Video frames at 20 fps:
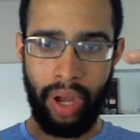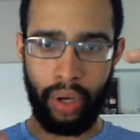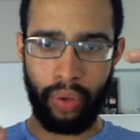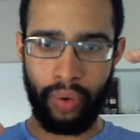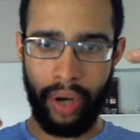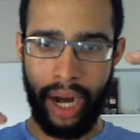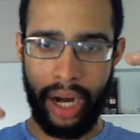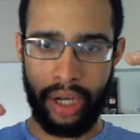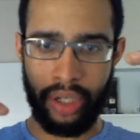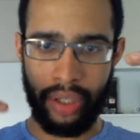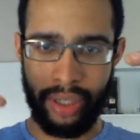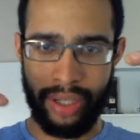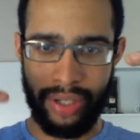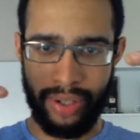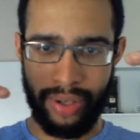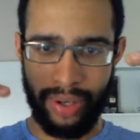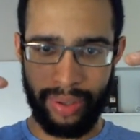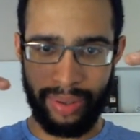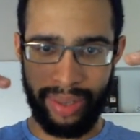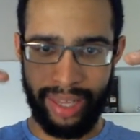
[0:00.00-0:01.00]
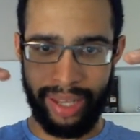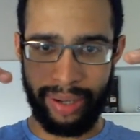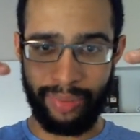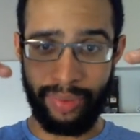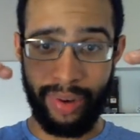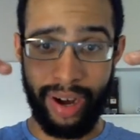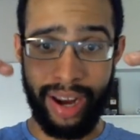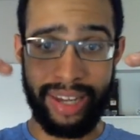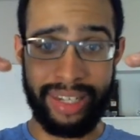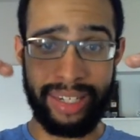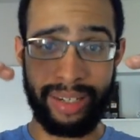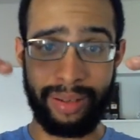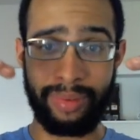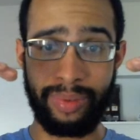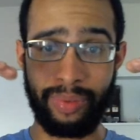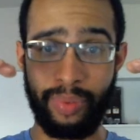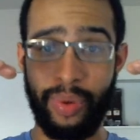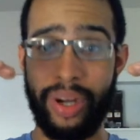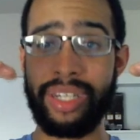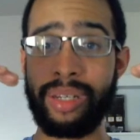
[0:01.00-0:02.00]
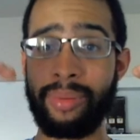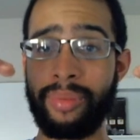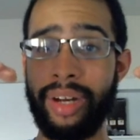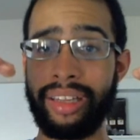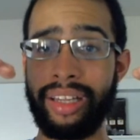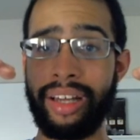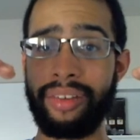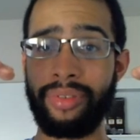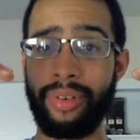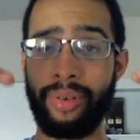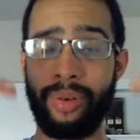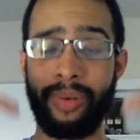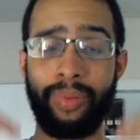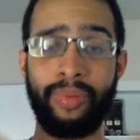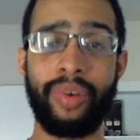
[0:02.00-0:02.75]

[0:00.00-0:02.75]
gradually started like raising my level,